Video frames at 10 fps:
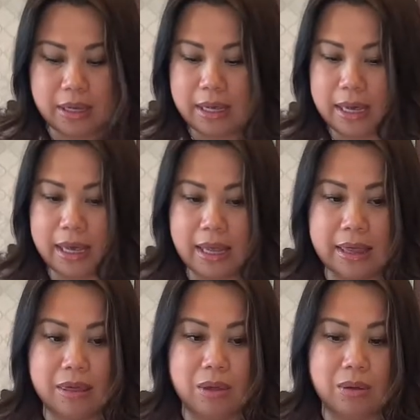
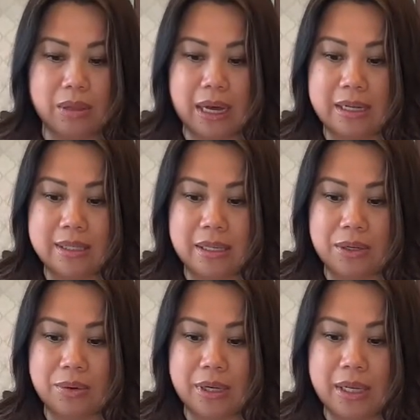And that is the
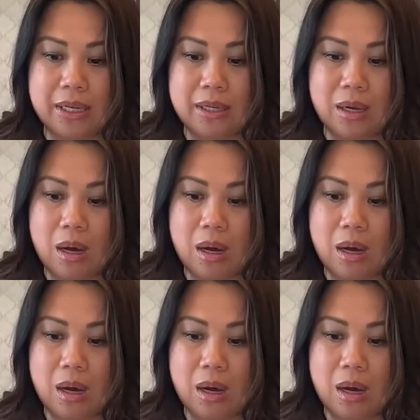ingredient.